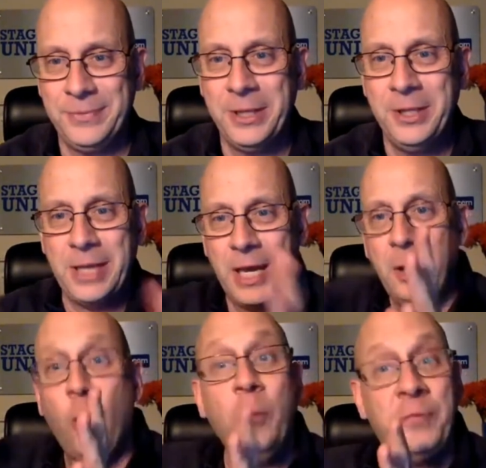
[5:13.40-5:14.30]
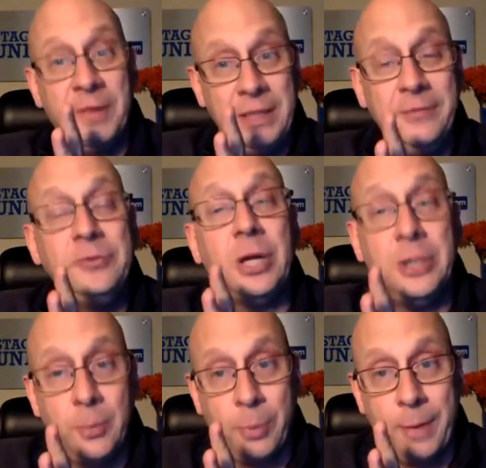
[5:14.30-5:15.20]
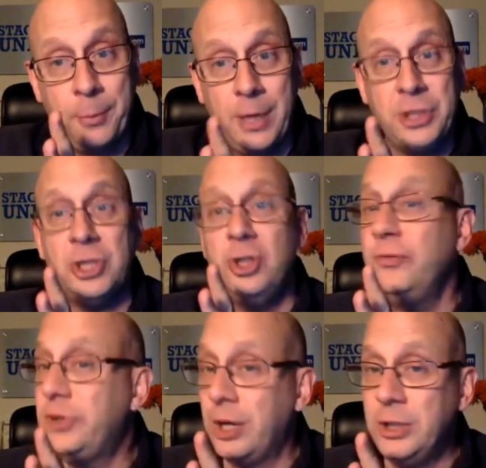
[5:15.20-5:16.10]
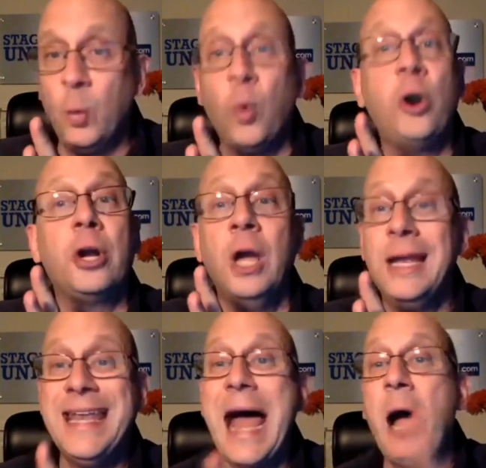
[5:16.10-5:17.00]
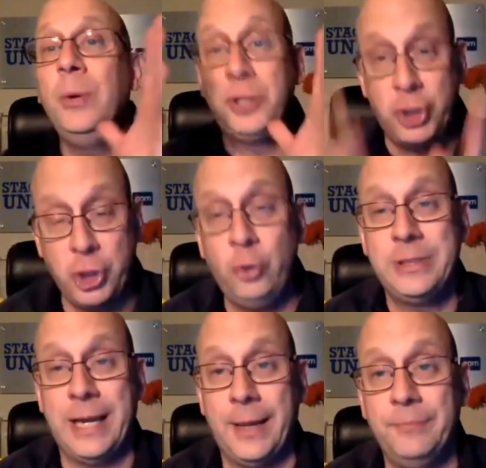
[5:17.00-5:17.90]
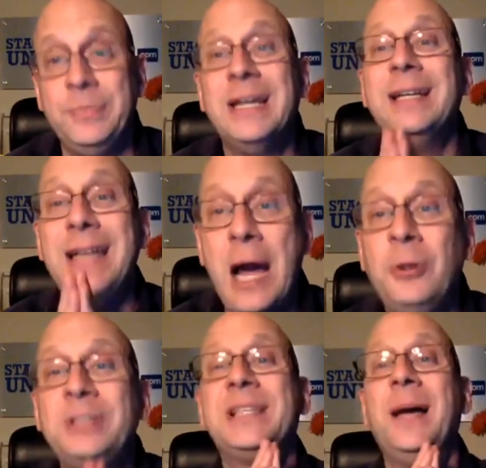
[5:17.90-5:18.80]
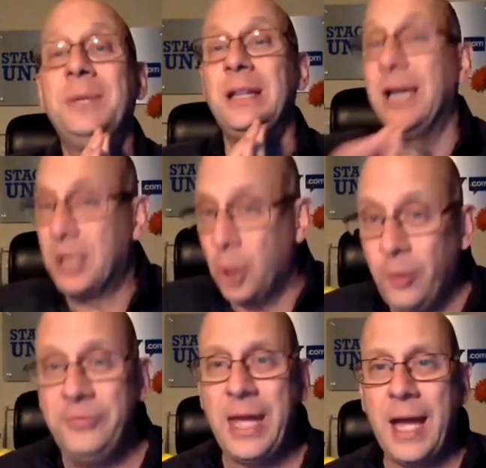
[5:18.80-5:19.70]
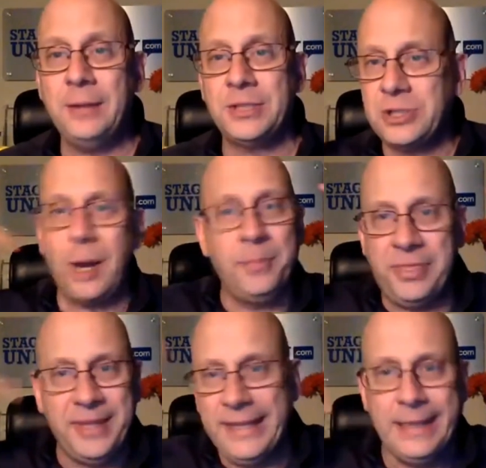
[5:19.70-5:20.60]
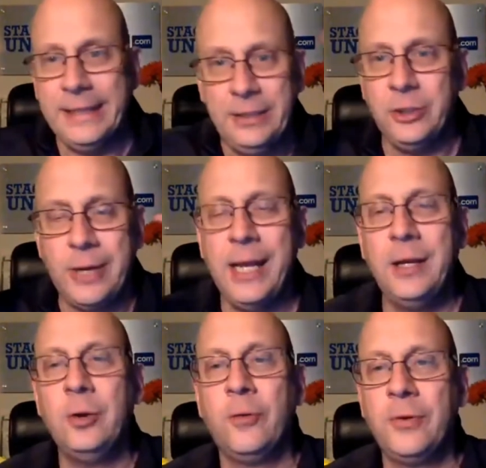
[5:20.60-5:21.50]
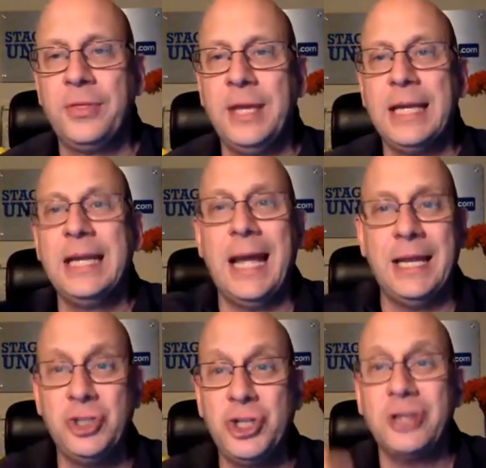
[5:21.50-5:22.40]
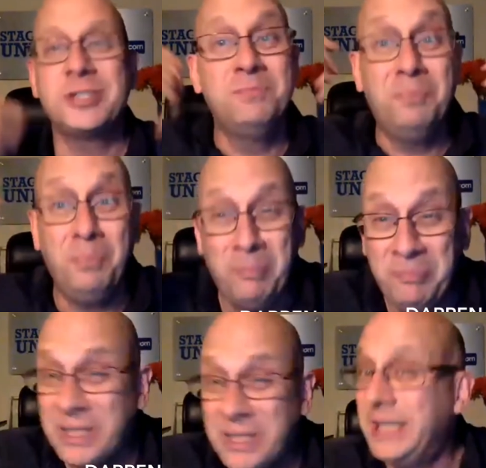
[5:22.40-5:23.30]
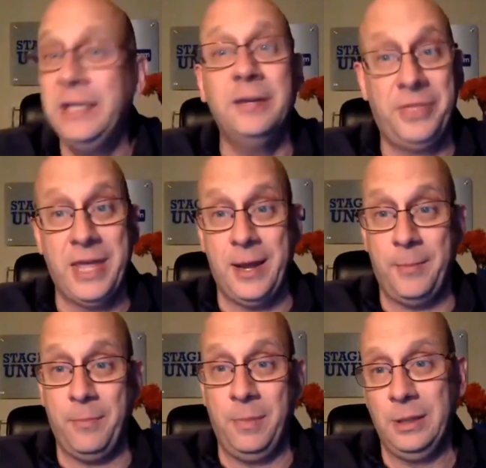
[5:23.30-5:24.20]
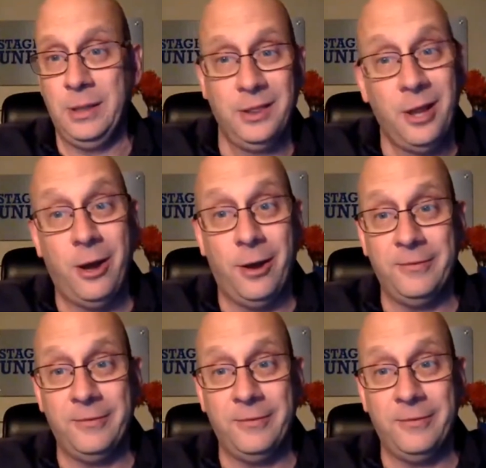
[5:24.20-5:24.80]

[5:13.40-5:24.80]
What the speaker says: Okay, hopefully you've done your preparation, you've done your work. Now it's showtime. Now it's time to let go of that, stop thinking in your head and overthinking, and just give them love.